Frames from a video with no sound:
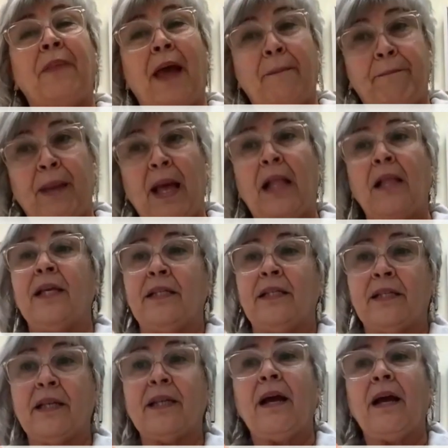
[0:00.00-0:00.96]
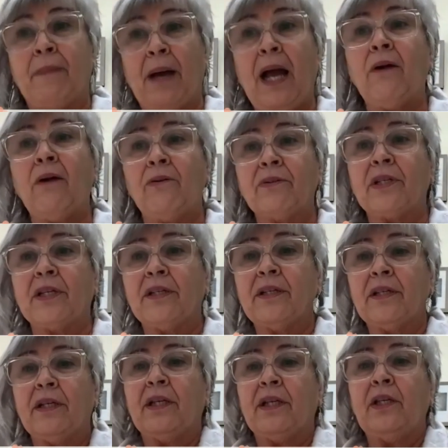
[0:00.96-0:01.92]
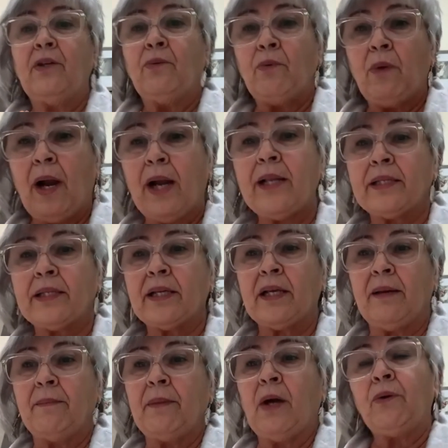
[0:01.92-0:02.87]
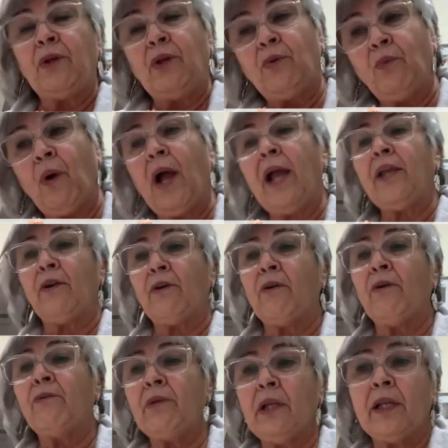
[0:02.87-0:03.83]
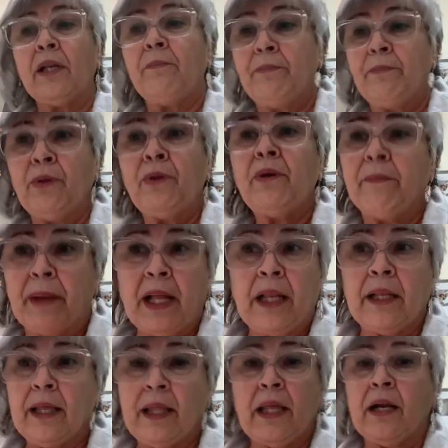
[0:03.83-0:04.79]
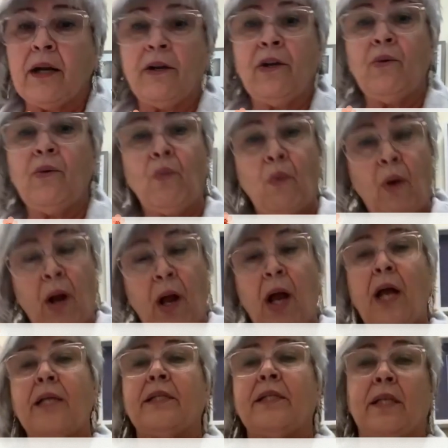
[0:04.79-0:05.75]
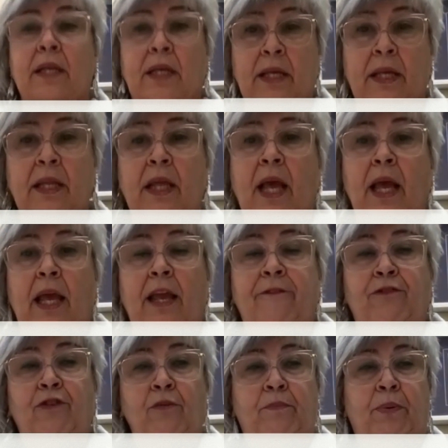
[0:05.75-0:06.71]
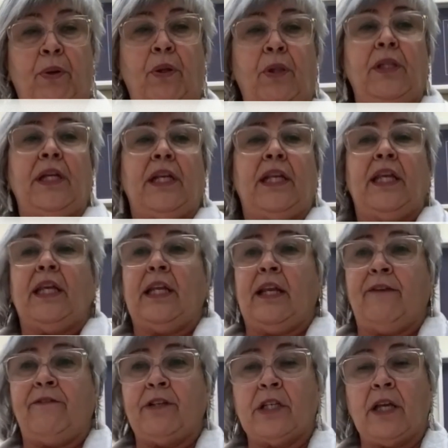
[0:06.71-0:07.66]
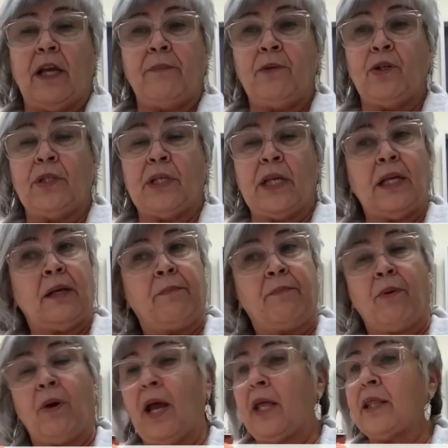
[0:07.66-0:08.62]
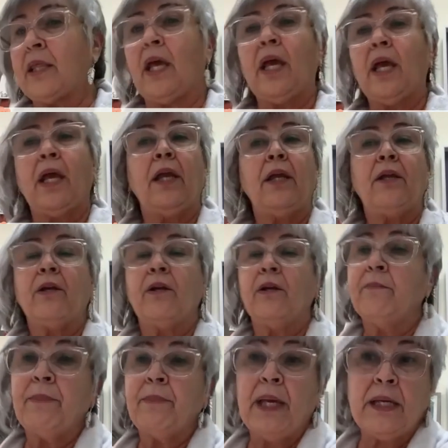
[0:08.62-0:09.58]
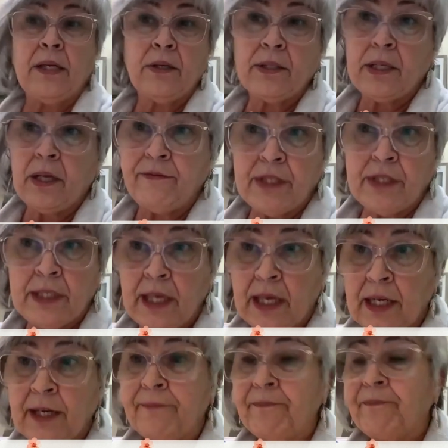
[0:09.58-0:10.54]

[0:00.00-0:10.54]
that belly to come out. You want it to come out. You want your own little Buddha belly there. If you pull it in every time you take a breath, you're going to make yourself sick.